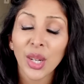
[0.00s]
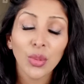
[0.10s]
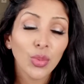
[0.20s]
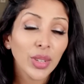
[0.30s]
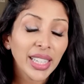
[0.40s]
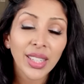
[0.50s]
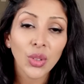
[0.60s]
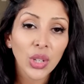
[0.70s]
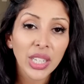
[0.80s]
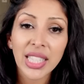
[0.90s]
Really, you're
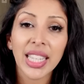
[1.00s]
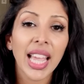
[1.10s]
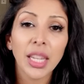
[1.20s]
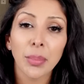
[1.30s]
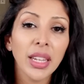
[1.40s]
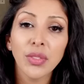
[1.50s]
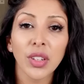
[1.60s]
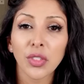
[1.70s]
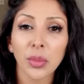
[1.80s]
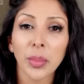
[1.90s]
not going to see any
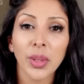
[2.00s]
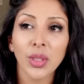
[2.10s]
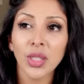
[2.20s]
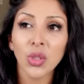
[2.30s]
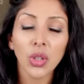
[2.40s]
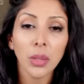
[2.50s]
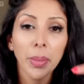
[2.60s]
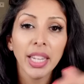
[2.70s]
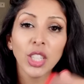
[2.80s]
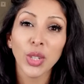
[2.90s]
benefit from it, because it's not going to
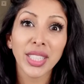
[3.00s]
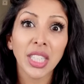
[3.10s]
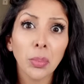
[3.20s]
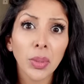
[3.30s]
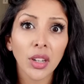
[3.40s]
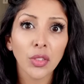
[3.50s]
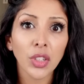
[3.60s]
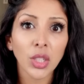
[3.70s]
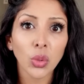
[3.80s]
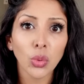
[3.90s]
penetrate deep enough
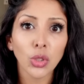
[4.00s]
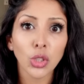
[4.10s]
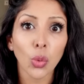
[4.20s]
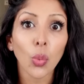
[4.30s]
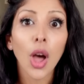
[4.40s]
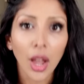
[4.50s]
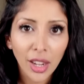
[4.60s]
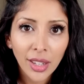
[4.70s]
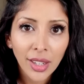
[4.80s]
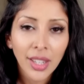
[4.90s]
in order to
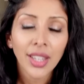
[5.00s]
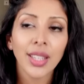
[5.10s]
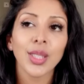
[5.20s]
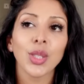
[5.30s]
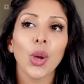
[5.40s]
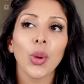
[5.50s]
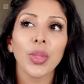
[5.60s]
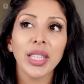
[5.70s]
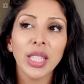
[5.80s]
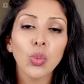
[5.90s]
work. So
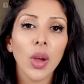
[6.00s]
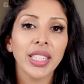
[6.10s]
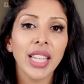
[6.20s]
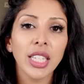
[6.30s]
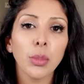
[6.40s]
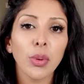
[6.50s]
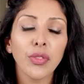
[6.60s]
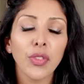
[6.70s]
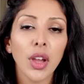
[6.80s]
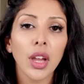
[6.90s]
this is why I tend to
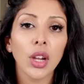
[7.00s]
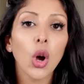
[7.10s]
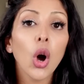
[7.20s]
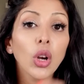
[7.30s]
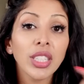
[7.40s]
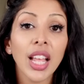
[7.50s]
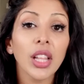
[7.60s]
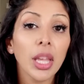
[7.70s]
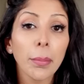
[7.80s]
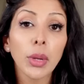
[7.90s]
prefer
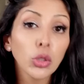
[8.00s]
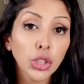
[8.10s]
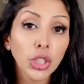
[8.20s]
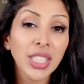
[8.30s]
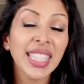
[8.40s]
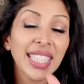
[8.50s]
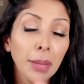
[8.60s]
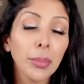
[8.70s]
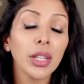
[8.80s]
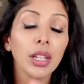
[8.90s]
cocktail emulsions,
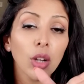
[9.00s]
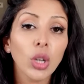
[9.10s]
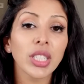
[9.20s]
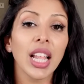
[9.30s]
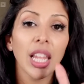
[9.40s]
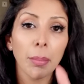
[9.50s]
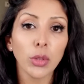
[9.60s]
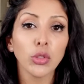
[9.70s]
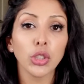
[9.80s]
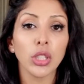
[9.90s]
stable cocktail
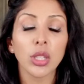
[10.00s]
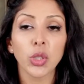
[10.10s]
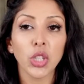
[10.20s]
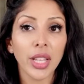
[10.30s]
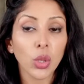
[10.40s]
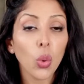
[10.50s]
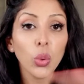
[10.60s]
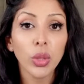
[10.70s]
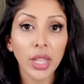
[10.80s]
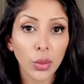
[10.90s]
emulsions, which has
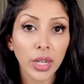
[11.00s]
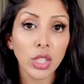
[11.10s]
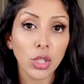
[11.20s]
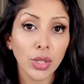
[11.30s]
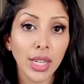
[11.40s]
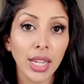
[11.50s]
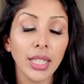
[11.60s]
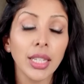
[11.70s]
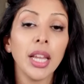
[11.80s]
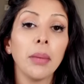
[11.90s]
all the ingredients you
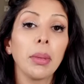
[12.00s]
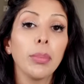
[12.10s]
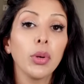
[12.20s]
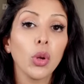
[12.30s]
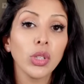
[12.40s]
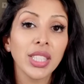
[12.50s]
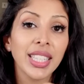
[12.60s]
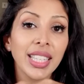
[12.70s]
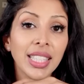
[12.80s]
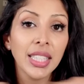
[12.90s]
need being put onto the
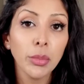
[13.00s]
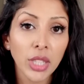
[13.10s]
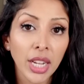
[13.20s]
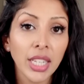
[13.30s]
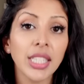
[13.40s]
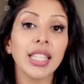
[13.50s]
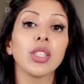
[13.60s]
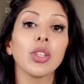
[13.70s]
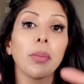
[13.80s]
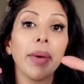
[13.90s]
skin simultaneously,
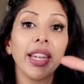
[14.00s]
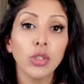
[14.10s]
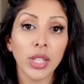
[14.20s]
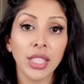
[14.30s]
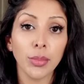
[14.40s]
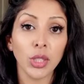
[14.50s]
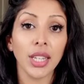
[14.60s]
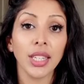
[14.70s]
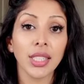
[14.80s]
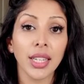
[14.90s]
so they penetrate
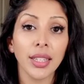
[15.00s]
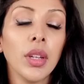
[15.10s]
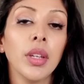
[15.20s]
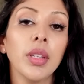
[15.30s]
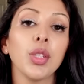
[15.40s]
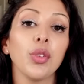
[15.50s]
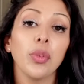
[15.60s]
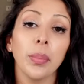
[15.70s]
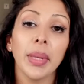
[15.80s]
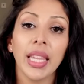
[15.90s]
simultaneously. So
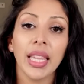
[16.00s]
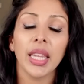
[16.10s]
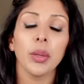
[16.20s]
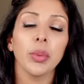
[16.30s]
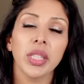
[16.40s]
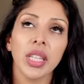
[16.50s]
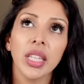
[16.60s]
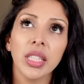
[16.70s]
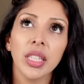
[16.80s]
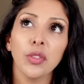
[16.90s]
for me, it was
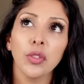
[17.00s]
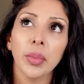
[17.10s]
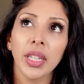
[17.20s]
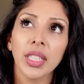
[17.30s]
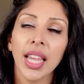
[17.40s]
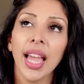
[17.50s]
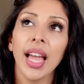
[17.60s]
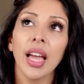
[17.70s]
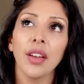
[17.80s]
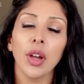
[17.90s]
easier for me to
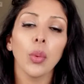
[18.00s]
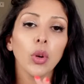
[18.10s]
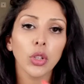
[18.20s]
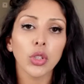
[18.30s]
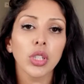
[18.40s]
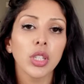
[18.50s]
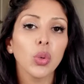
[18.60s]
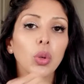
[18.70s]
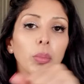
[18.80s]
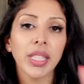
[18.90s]
have, I wanted
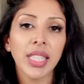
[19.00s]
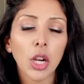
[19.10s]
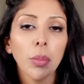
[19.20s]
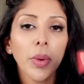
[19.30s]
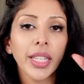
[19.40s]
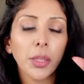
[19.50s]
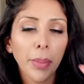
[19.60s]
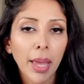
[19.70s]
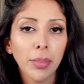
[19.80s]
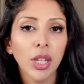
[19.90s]
all my ceramides,
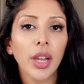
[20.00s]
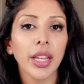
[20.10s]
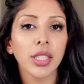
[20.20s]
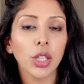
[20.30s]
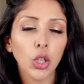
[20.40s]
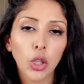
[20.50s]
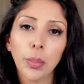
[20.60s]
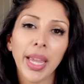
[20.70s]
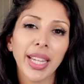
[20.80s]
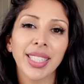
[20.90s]
peptides,
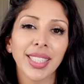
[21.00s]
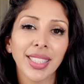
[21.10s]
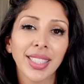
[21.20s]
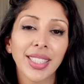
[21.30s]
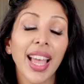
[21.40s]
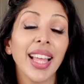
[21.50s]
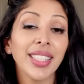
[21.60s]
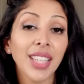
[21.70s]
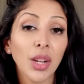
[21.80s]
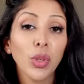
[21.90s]
humectants,
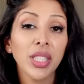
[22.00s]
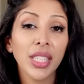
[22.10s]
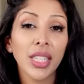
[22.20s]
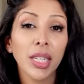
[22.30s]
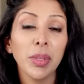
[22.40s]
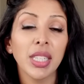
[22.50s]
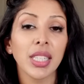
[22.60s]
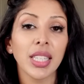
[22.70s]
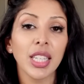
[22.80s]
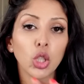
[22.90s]
and tyrosinase
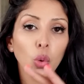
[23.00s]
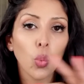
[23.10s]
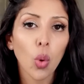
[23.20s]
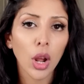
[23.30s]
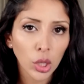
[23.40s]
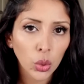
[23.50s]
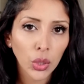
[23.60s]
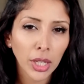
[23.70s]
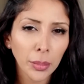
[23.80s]
inhibitors into one cream